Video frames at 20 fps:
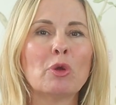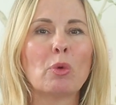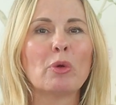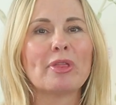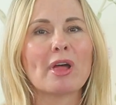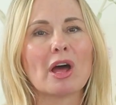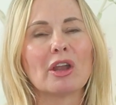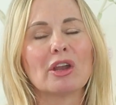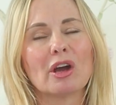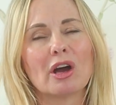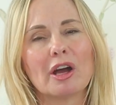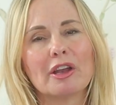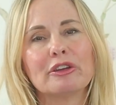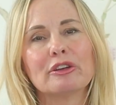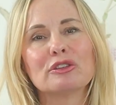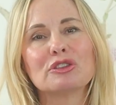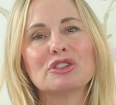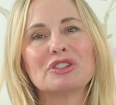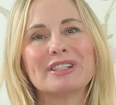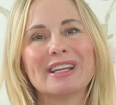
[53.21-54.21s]
without
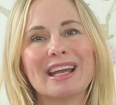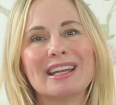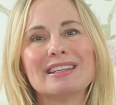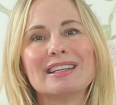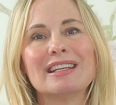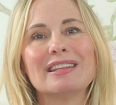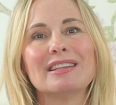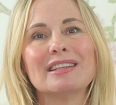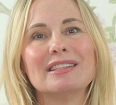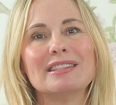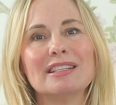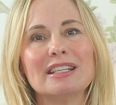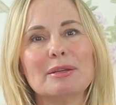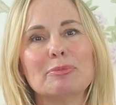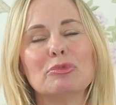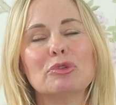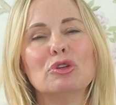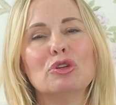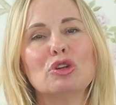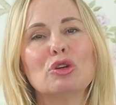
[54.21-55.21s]
understanding the
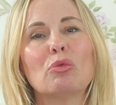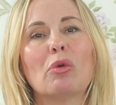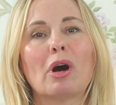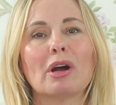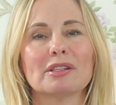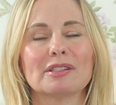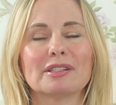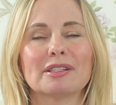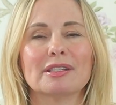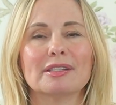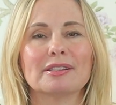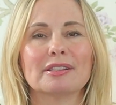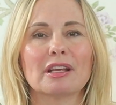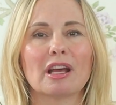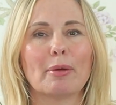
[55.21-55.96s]
deep nuances